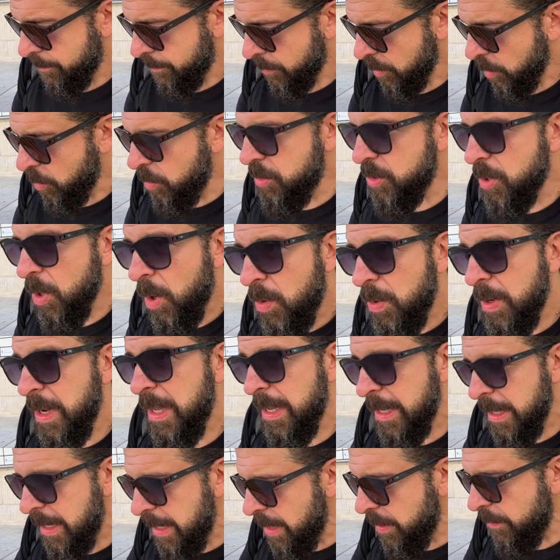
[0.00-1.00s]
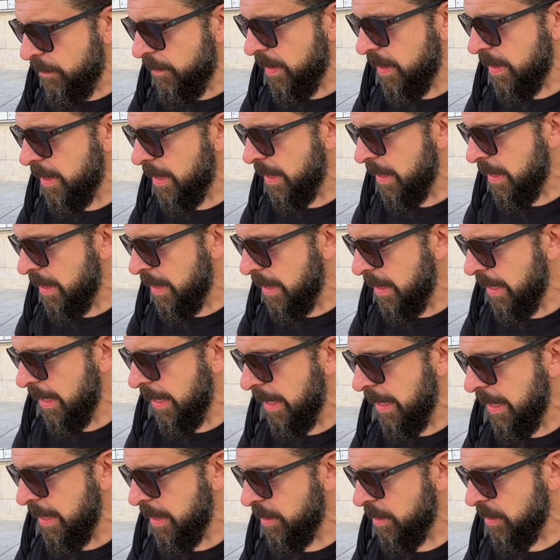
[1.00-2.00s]
who don't even
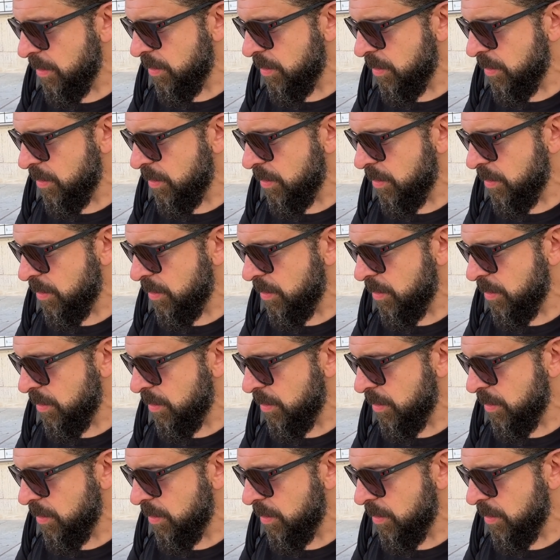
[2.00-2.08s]
need